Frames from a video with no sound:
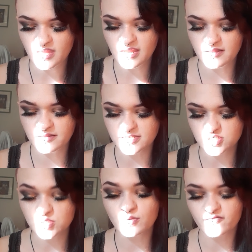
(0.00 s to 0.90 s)
in
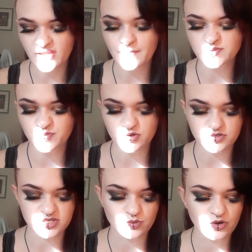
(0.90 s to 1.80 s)
this Two of Cups
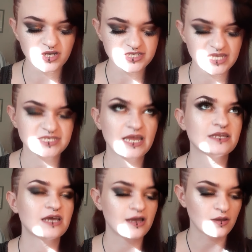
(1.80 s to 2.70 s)
person. Where does this
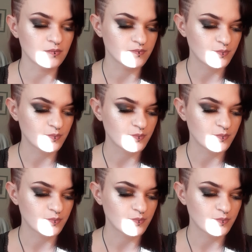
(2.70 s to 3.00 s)
end up?